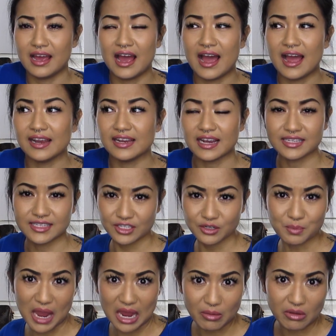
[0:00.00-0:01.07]
I still
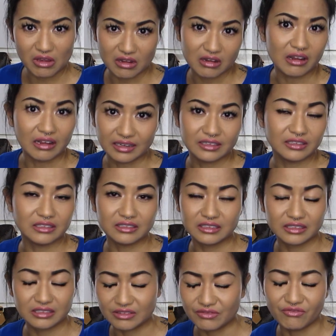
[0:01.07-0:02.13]
baby it, like,
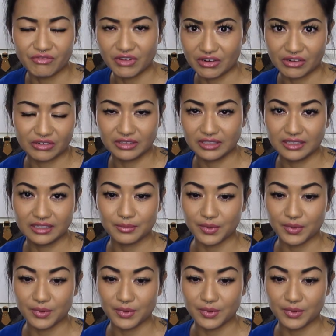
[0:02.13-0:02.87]
severely.